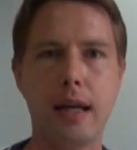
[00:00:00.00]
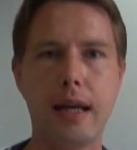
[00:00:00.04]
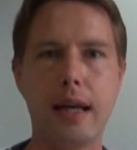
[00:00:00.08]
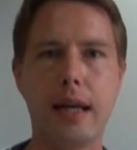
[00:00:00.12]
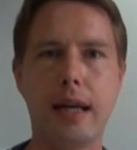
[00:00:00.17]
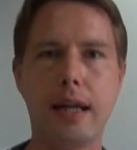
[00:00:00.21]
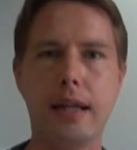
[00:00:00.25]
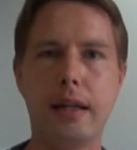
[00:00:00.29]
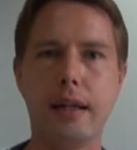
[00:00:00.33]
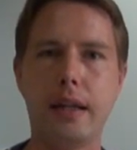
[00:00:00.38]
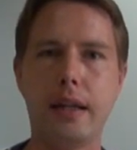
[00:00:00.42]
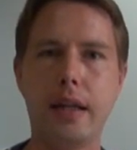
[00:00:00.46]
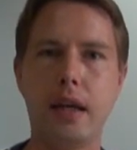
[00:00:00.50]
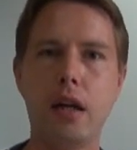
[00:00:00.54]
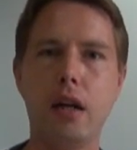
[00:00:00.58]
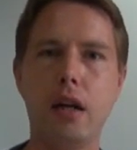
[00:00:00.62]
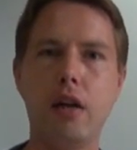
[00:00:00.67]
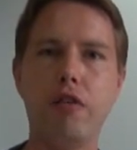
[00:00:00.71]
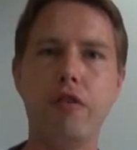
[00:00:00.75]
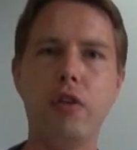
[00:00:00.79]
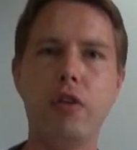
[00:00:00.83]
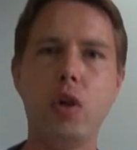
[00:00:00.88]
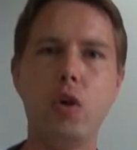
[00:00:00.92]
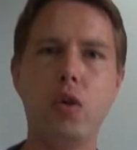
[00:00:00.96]
And there
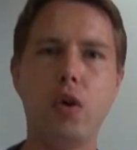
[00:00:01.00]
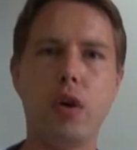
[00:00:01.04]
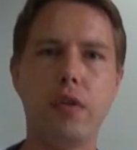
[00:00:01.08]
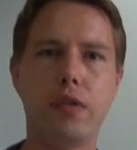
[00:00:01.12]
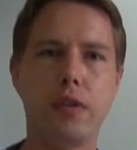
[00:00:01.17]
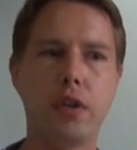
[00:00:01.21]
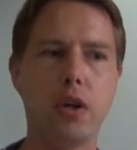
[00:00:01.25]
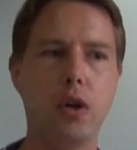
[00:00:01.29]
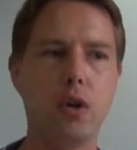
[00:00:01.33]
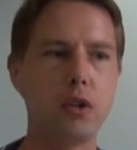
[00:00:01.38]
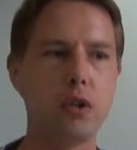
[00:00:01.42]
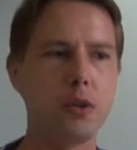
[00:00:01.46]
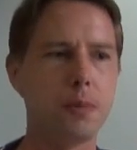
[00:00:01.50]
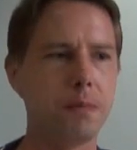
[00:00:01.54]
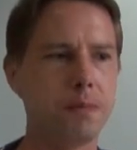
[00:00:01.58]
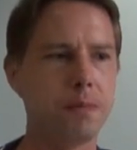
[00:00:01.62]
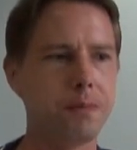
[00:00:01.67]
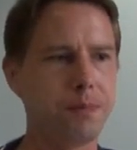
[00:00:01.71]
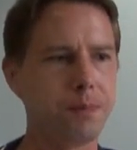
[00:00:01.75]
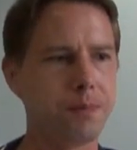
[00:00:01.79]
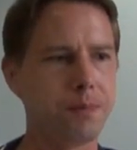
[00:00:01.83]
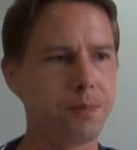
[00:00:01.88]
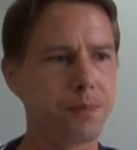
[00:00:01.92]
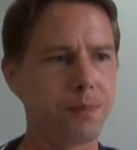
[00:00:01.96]
are a few of those.
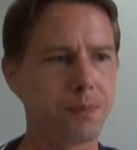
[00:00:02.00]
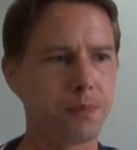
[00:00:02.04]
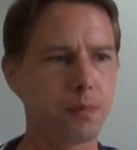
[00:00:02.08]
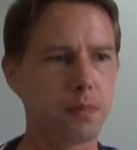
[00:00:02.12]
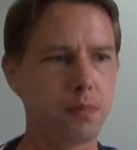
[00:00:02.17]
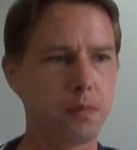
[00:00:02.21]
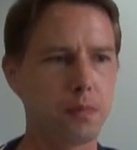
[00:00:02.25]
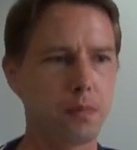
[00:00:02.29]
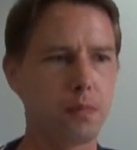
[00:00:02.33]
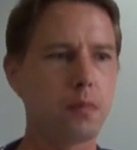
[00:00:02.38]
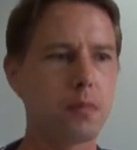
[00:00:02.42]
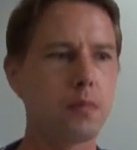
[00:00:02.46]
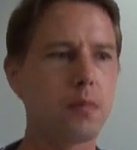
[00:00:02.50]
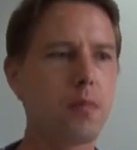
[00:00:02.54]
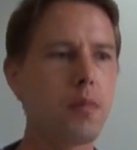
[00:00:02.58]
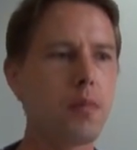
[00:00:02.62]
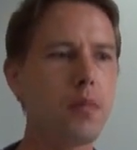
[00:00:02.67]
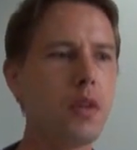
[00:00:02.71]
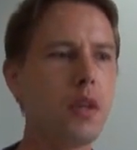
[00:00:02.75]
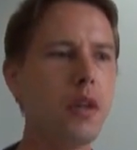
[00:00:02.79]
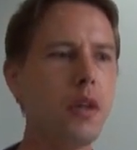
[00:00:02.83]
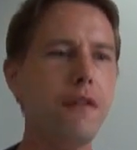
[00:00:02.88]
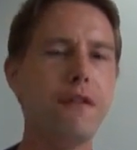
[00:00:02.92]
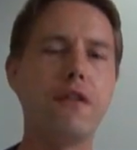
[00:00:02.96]

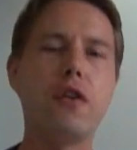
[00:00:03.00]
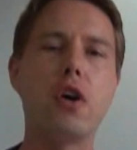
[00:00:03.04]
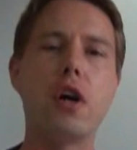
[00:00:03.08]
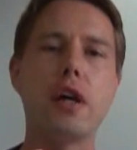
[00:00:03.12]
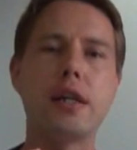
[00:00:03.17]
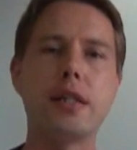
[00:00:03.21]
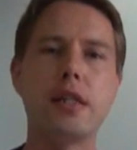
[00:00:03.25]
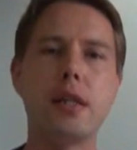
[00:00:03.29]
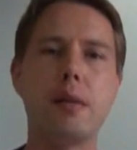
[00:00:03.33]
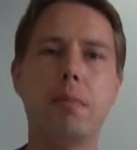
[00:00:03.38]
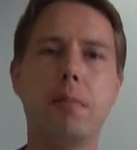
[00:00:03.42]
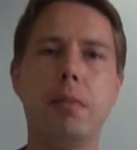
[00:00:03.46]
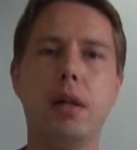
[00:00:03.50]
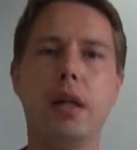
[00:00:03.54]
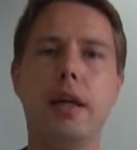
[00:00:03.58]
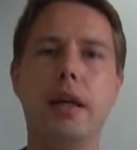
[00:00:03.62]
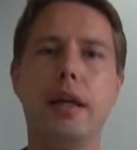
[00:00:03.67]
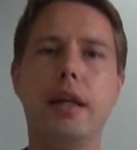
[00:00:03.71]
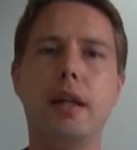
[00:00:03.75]
For example,